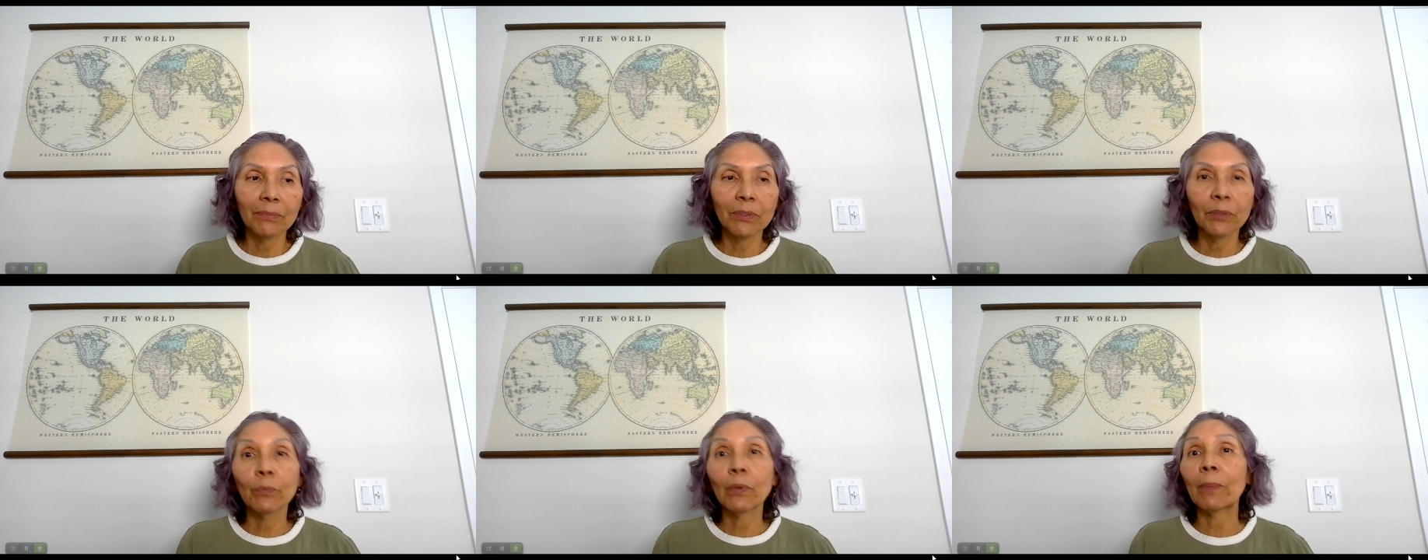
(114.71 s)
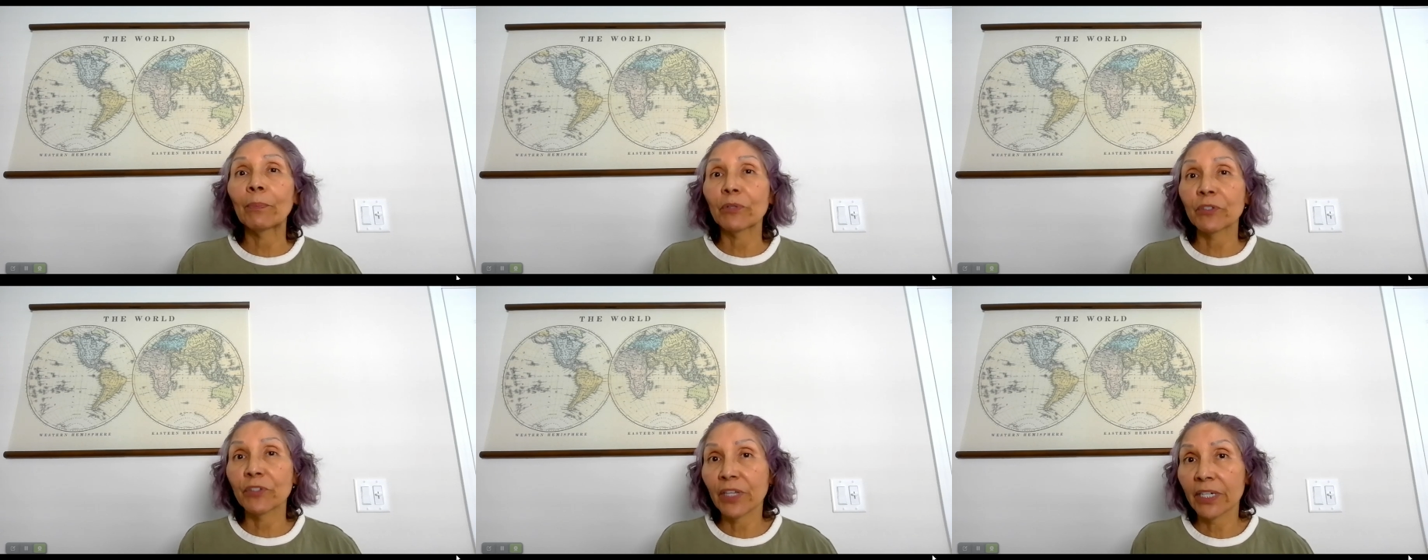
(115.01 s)

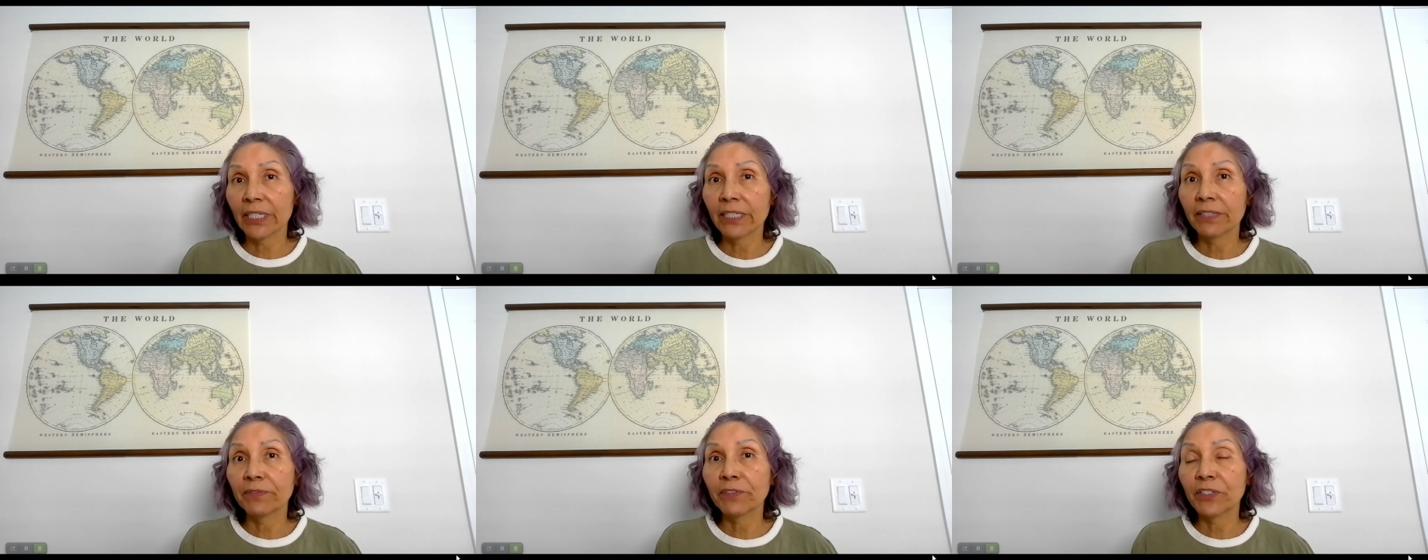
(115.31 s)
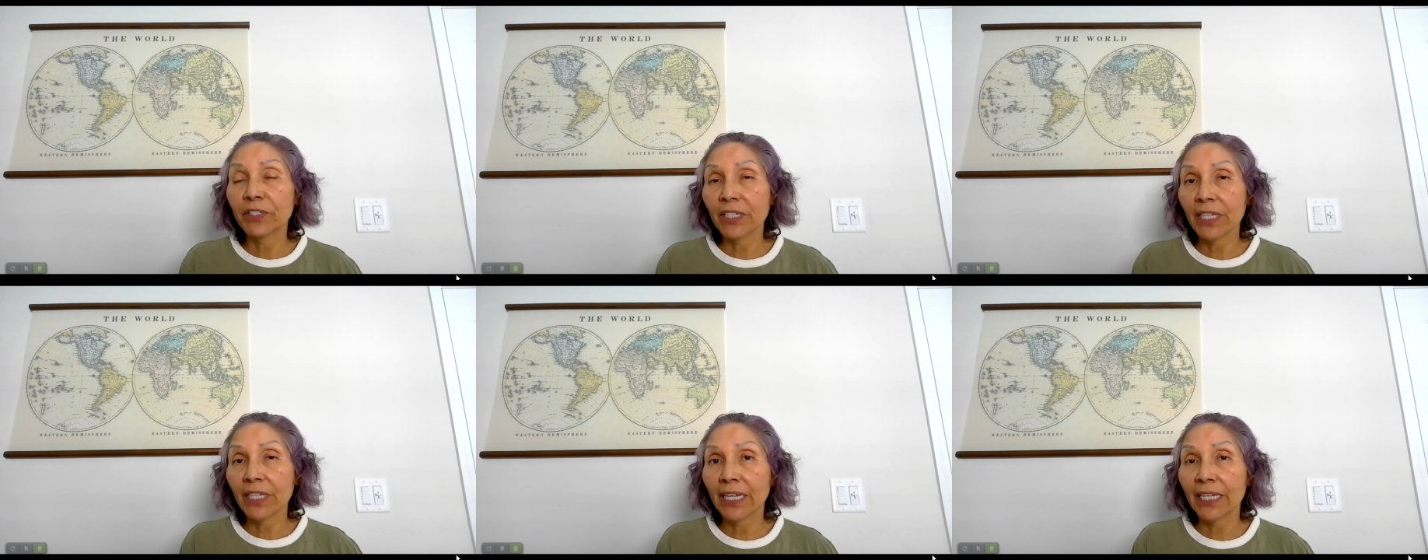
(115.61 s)

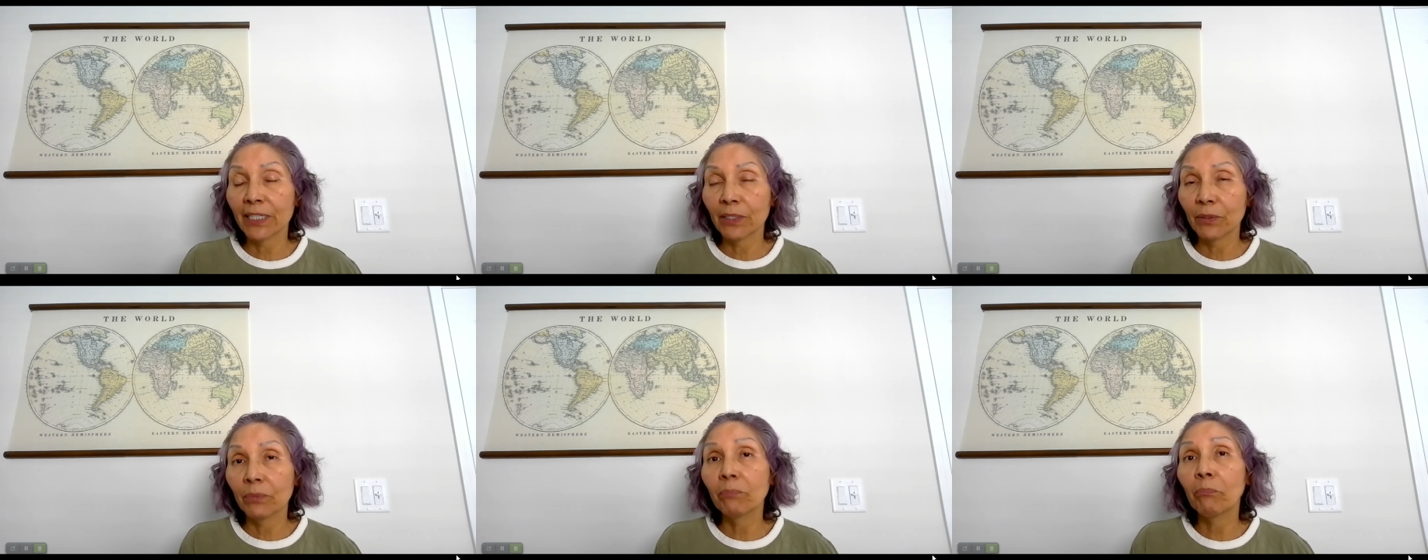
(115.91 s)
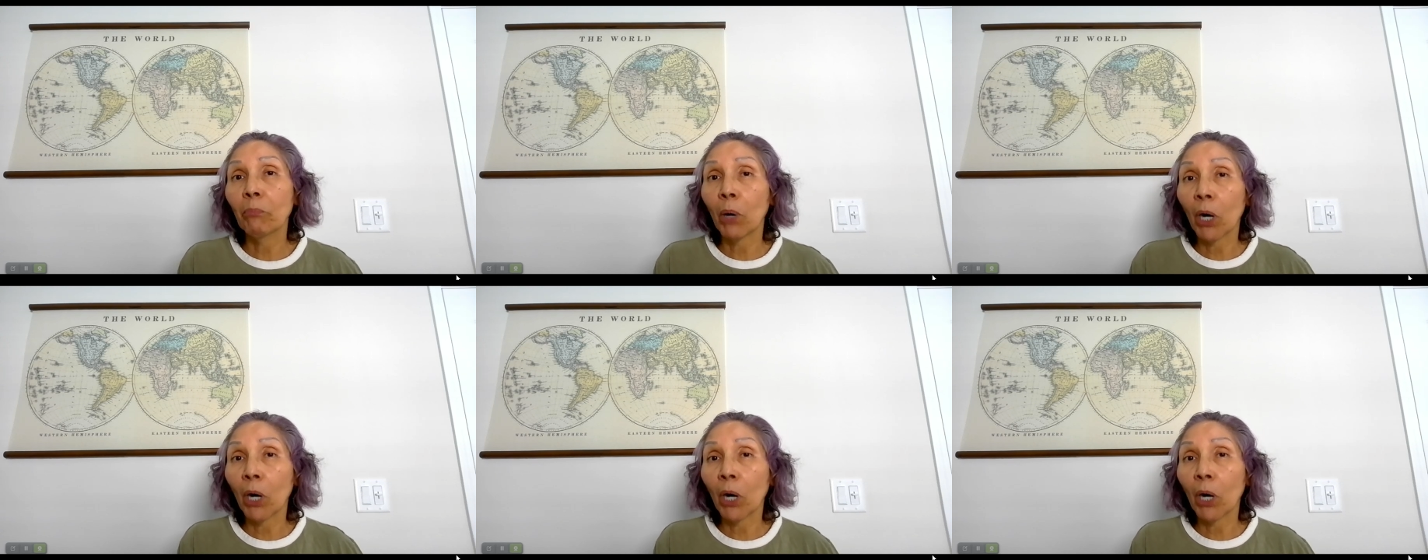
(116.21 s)
representatives in